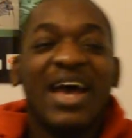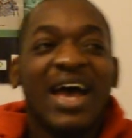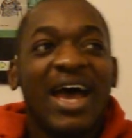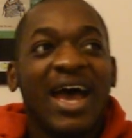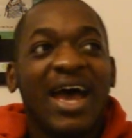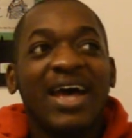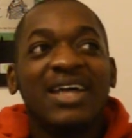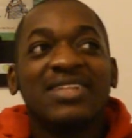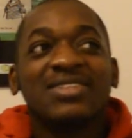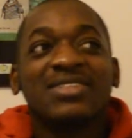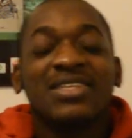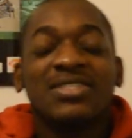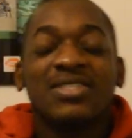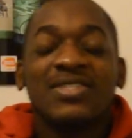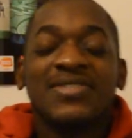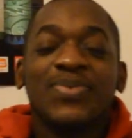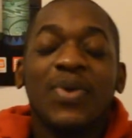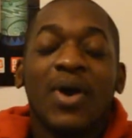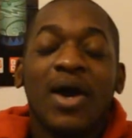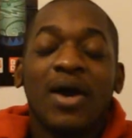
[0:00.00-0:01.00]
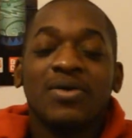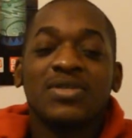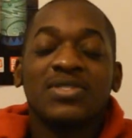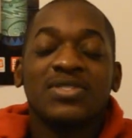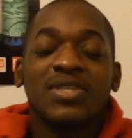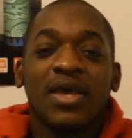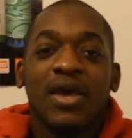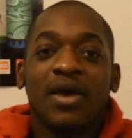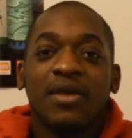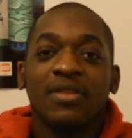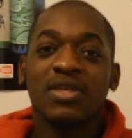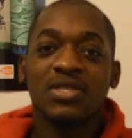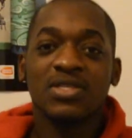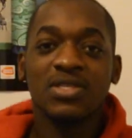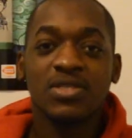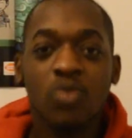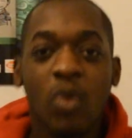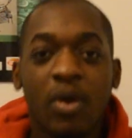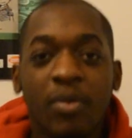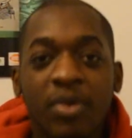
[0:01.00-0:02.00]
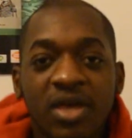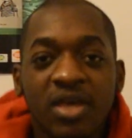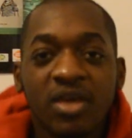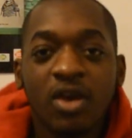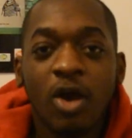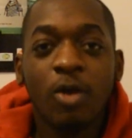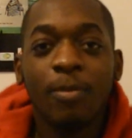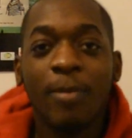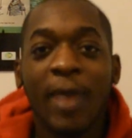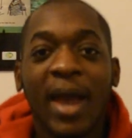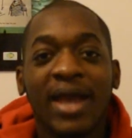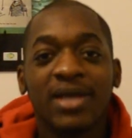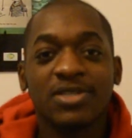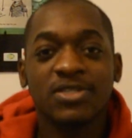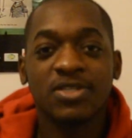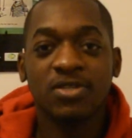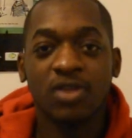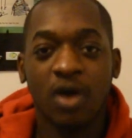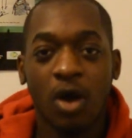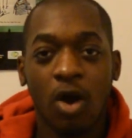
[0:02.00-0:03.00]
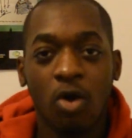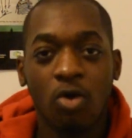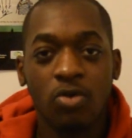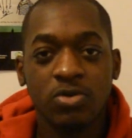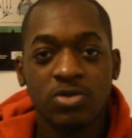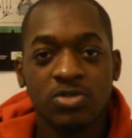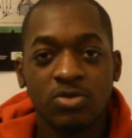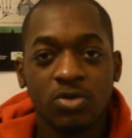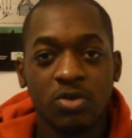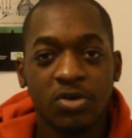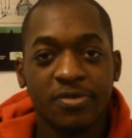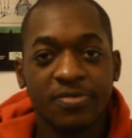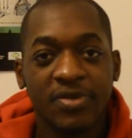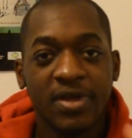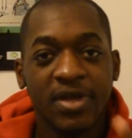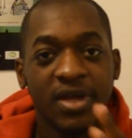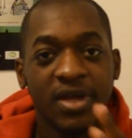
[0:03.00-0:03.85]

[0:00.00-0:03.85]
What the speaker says: And this is what I was saying. This is where we can go back to the whole sort of